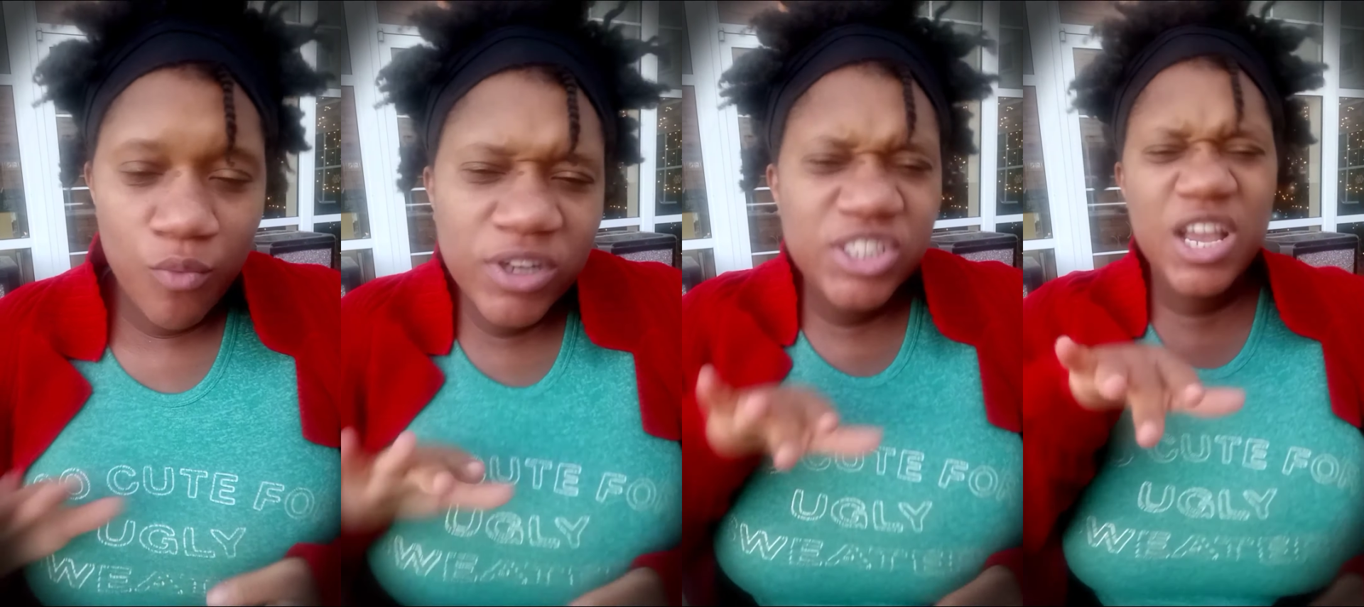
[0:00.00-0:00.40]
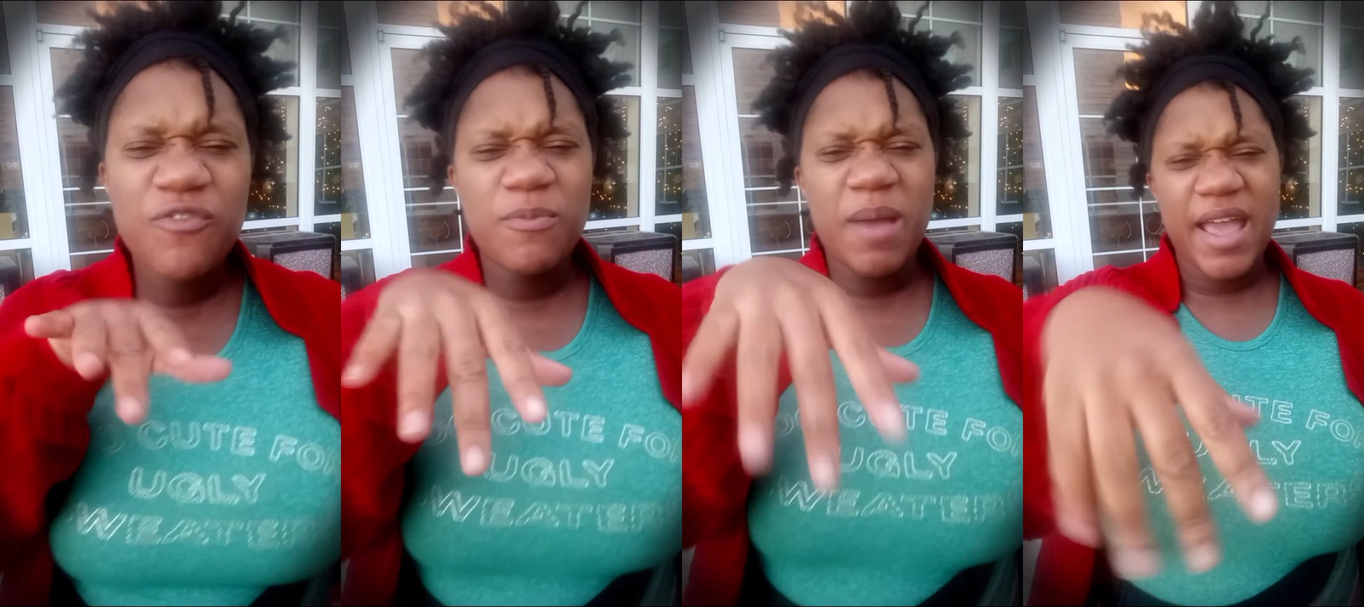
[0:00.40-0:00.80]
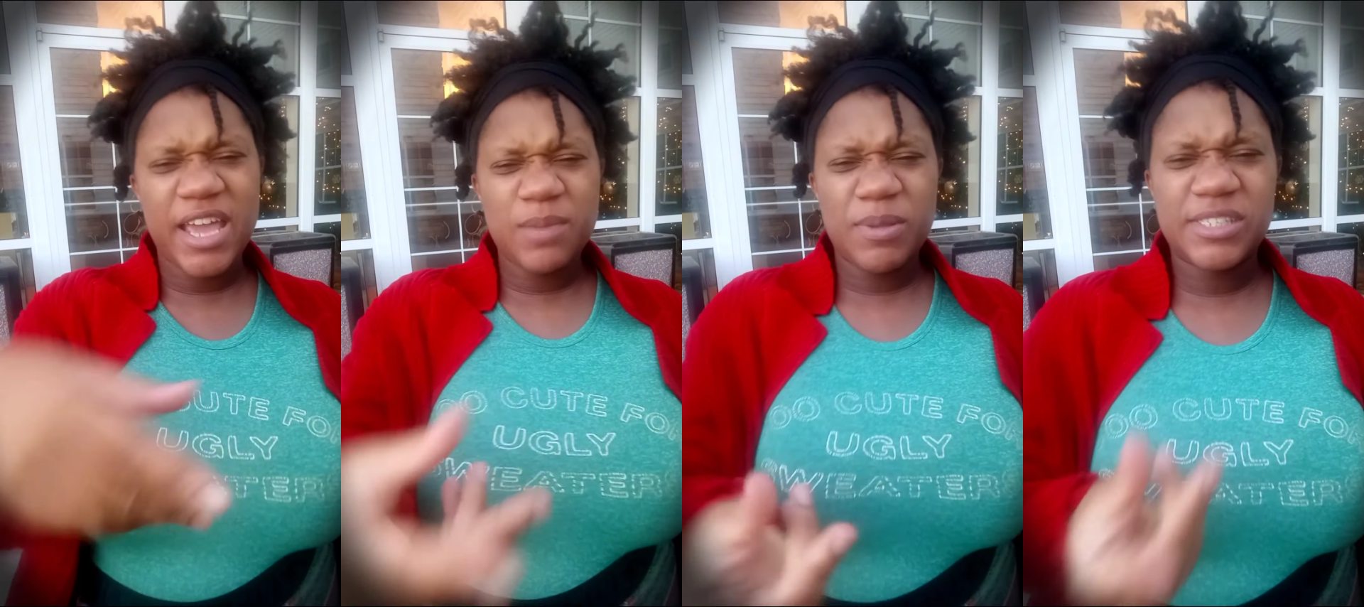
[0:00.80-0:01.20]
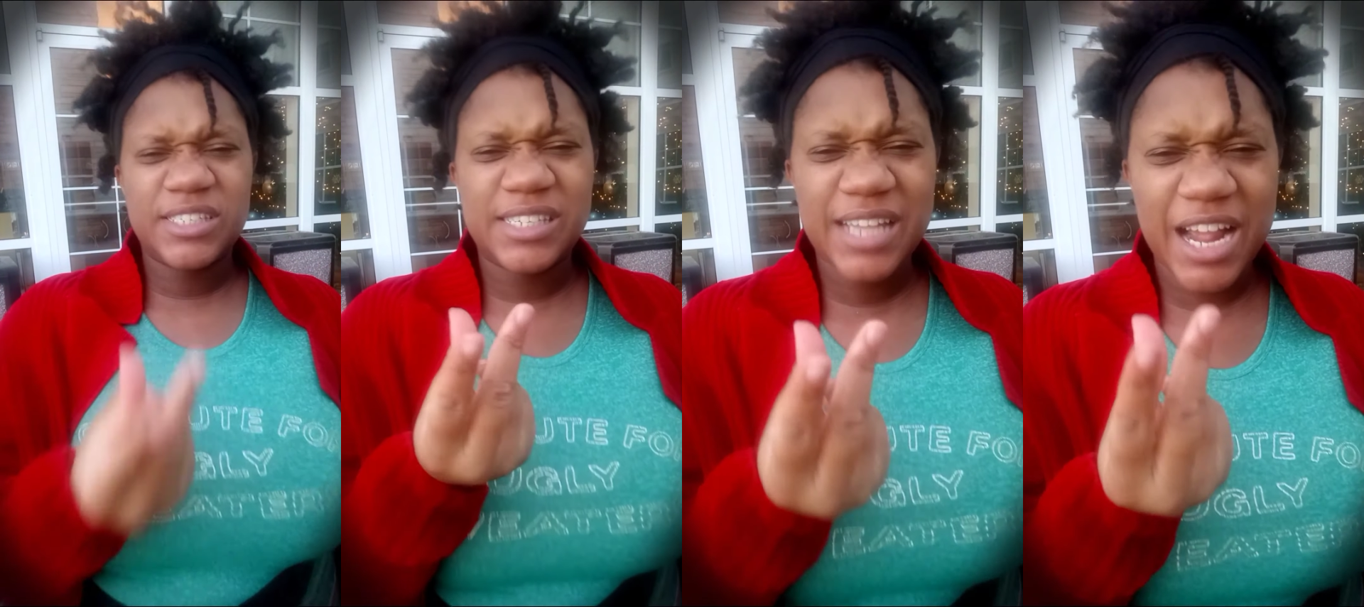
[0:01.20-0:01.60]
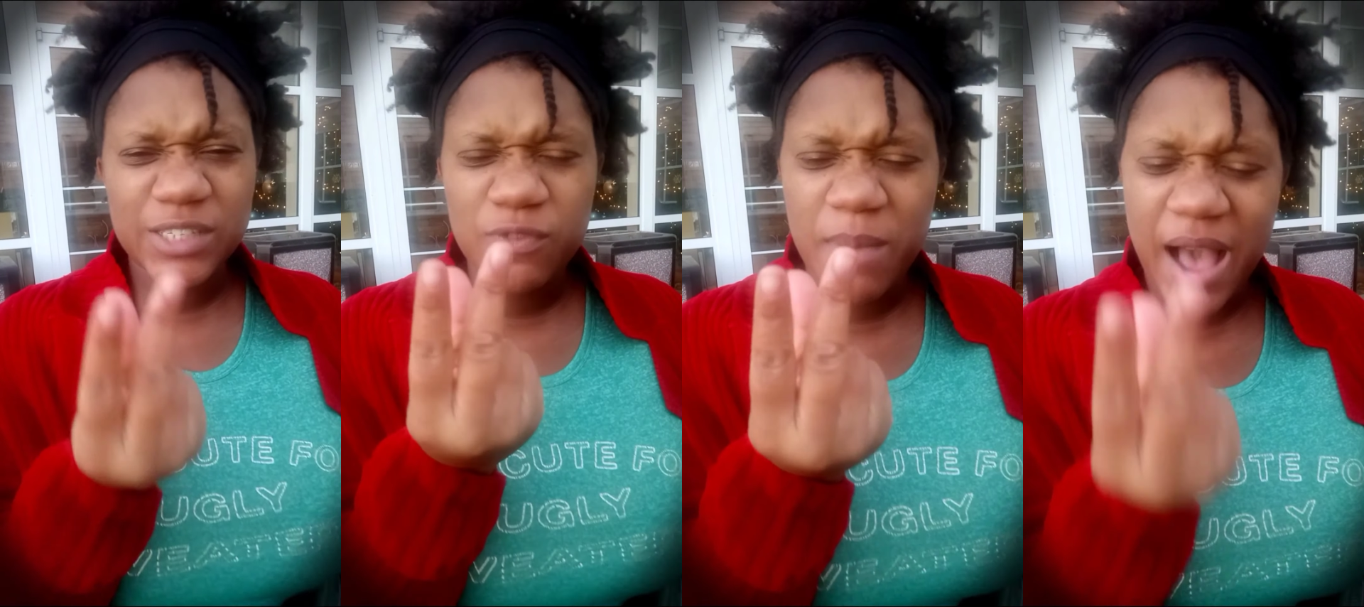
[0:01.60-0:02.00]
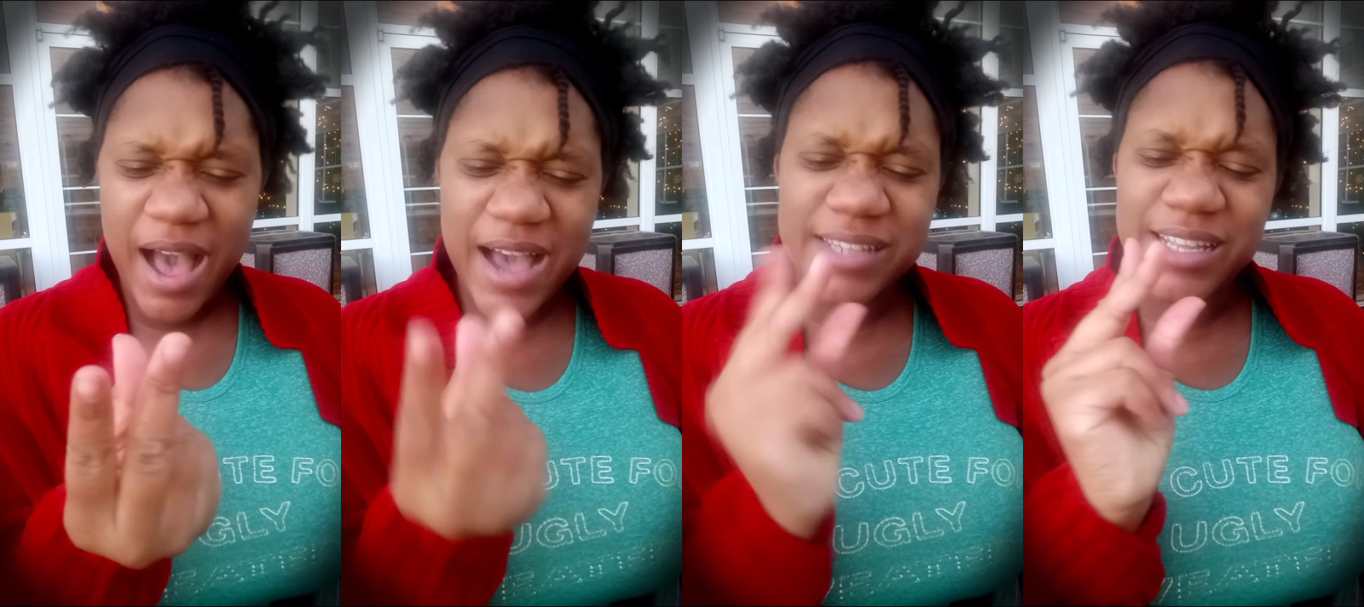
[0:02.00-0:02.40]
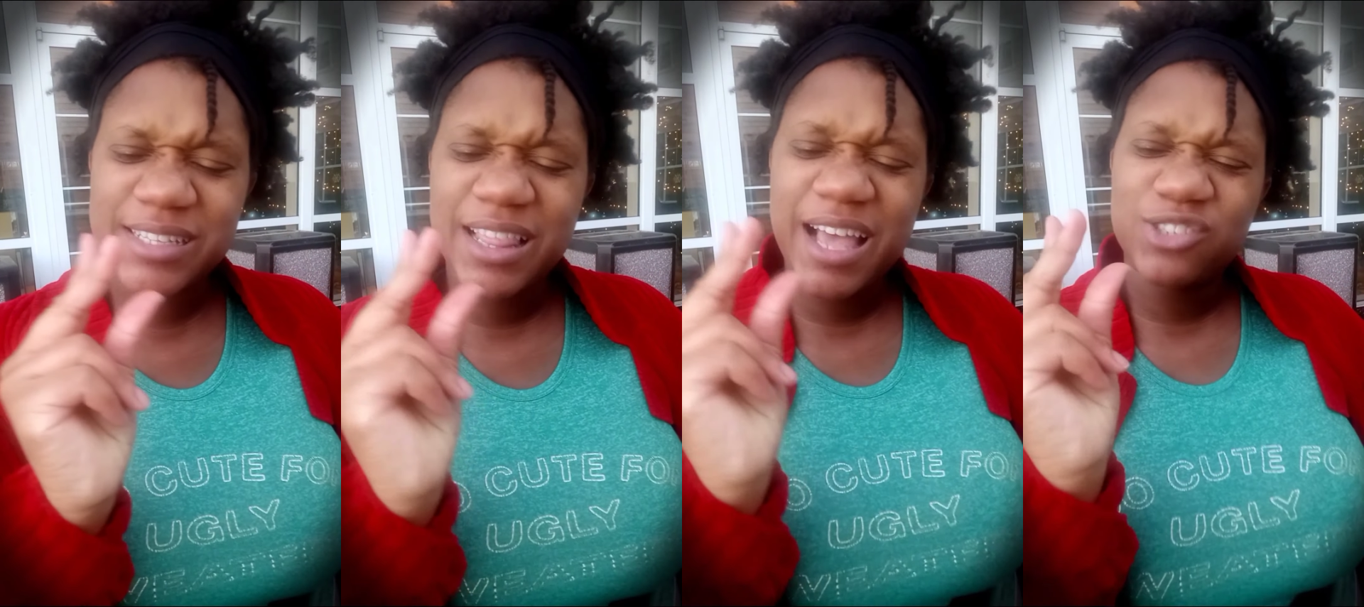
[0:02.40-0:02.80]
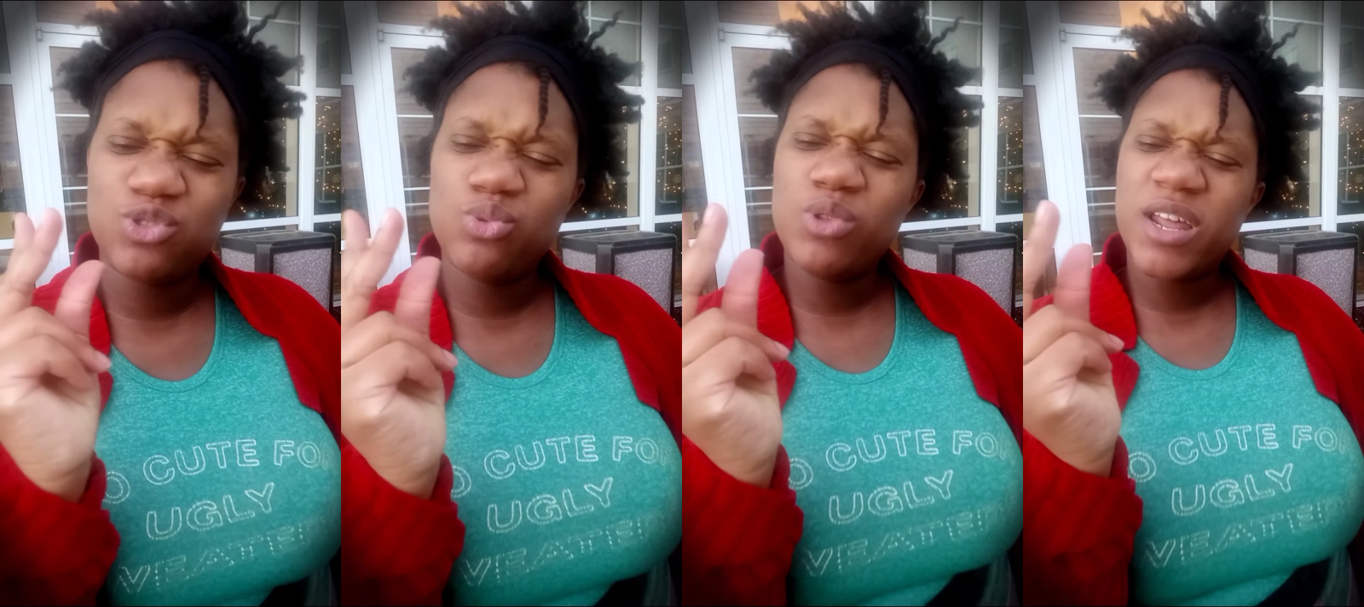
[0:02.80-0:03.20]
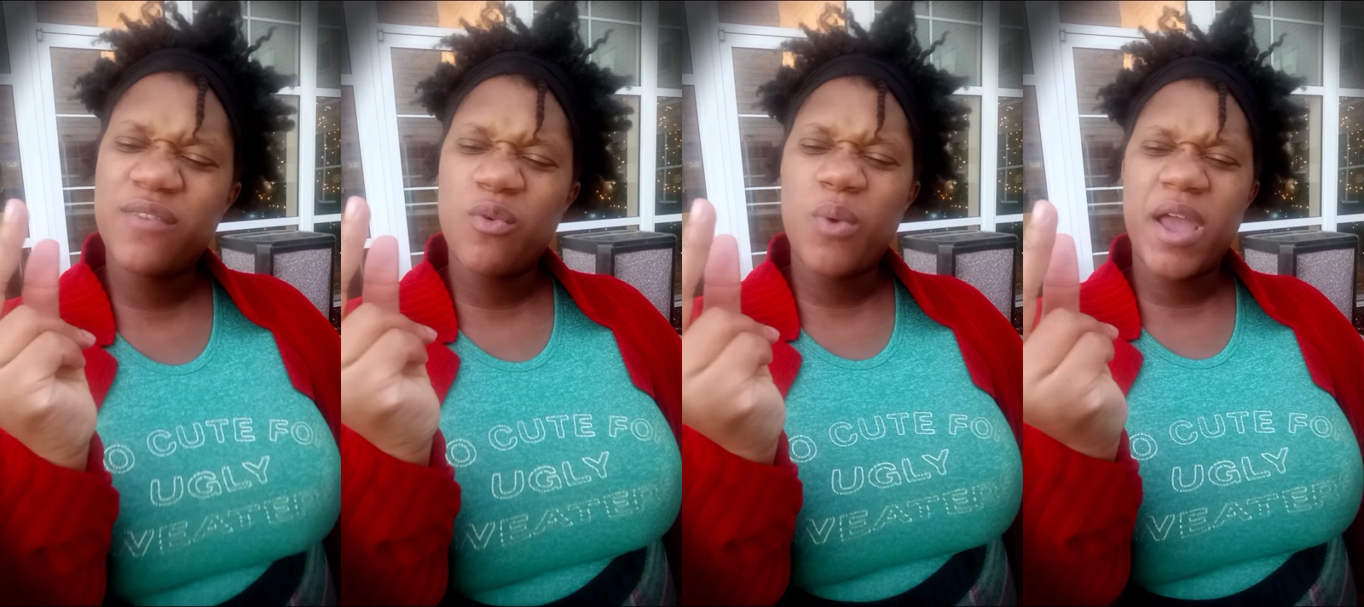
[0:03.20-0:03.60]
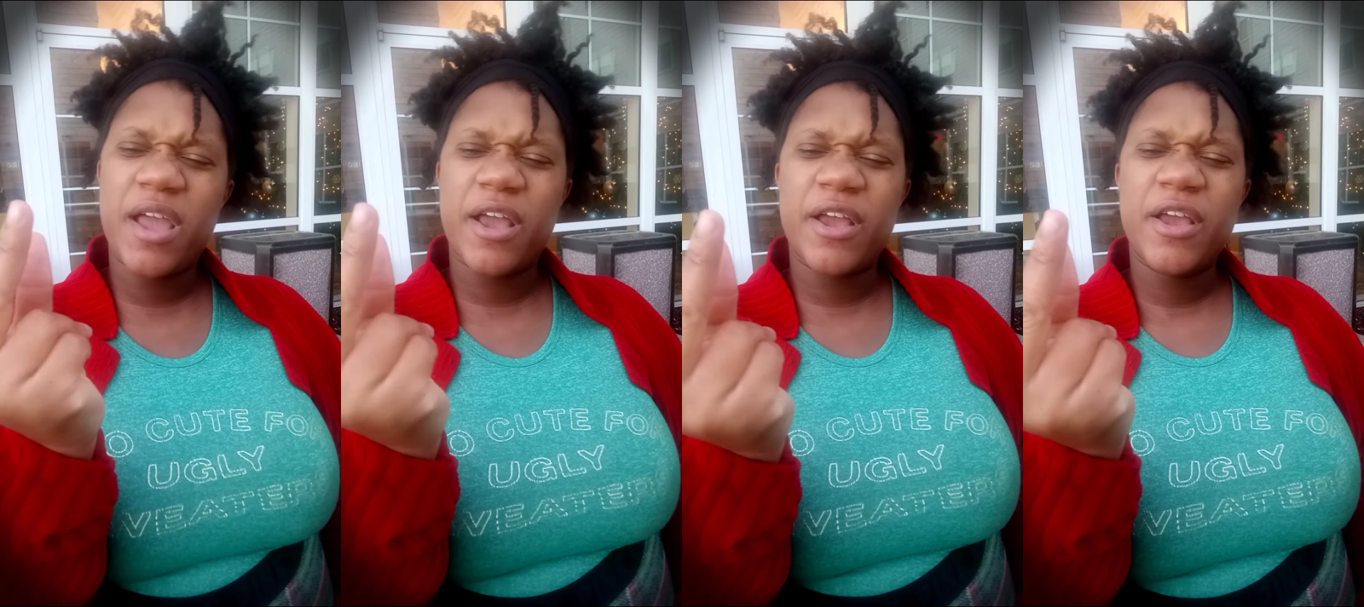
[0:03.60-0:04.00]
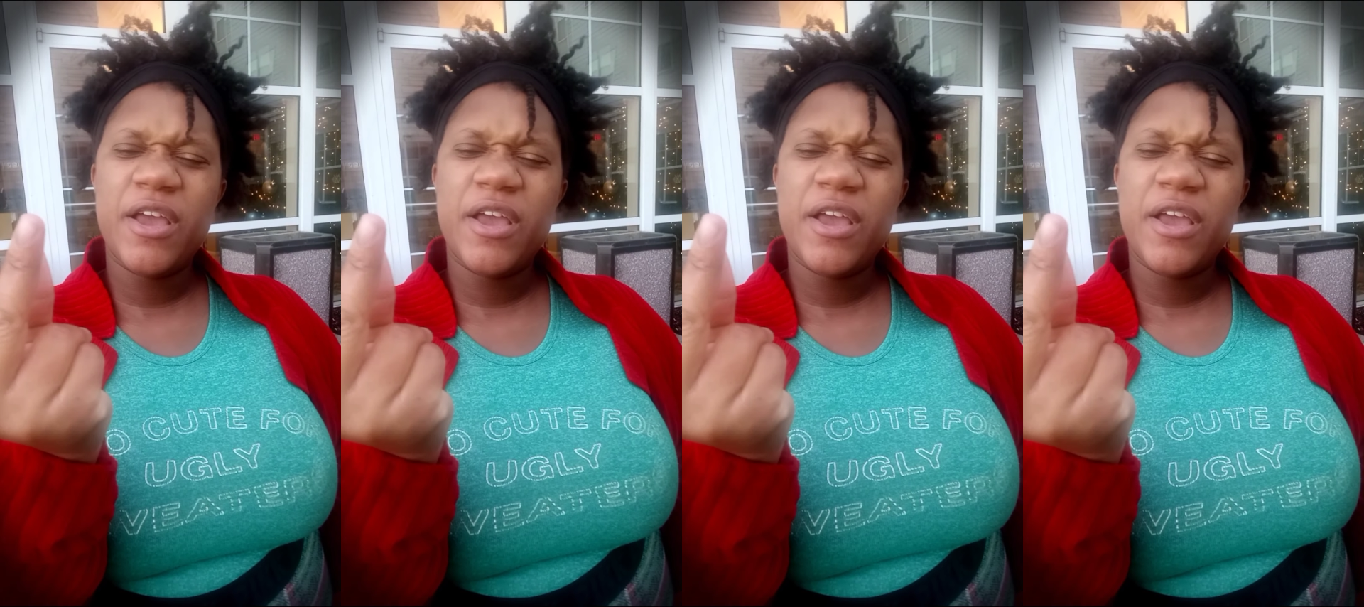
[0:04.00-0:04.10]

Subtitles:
reaching out for my hand to place the desires for my eyes like the last jewel I'd ever wear,